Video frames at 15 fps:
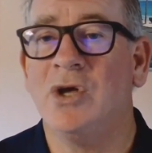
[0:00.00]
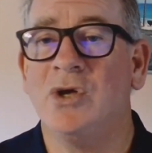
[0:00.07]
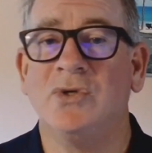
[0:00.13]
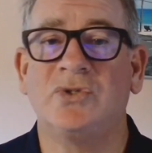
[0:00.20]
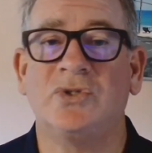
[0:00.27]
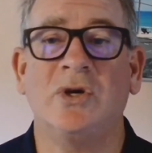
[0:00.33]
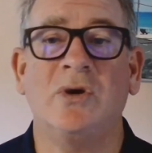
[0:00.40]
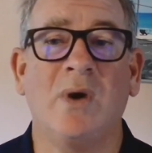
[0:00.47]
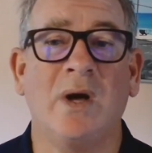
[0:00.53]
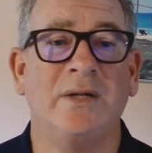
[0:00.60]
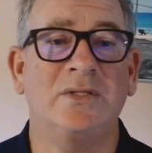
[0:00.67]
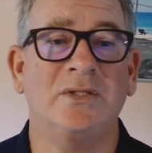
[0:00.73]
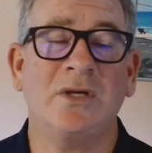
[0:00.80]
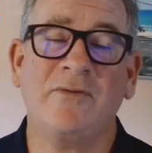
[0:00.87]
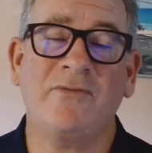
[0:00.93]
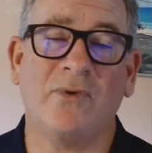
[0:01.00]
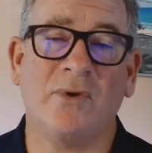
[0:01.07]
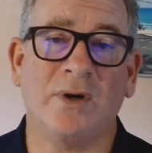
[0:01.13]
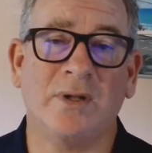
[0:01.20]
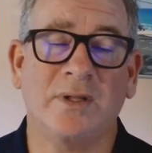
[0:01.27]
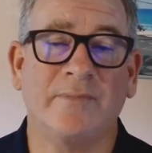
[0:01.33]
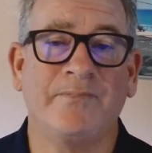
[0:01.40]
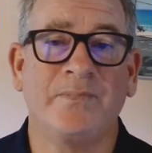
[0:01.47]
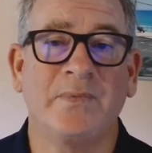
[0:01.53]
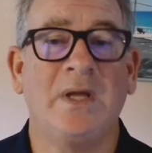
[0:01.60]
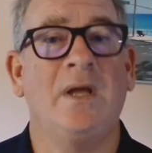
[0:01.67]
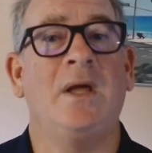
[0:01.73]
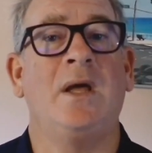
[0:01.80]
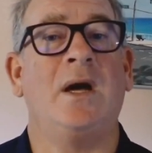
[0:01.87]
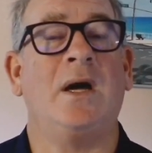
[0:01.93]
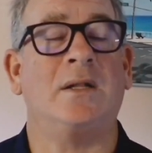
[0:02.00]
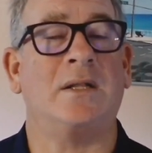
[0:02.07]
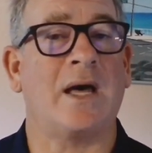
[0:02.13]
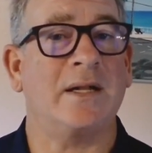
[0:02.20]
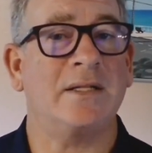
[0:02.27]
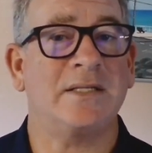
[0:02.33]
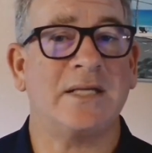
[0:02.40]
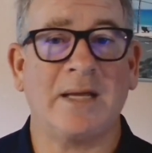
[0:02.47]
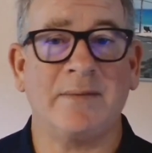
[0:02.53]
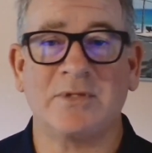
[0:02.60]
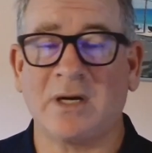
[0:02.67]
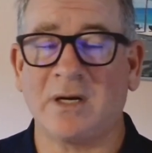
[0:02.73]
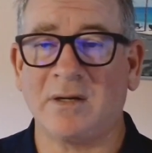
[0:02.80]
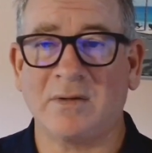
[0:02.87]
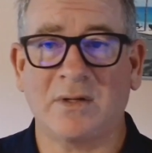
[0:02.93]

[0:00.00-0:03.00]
so on and so forth. A lot of times our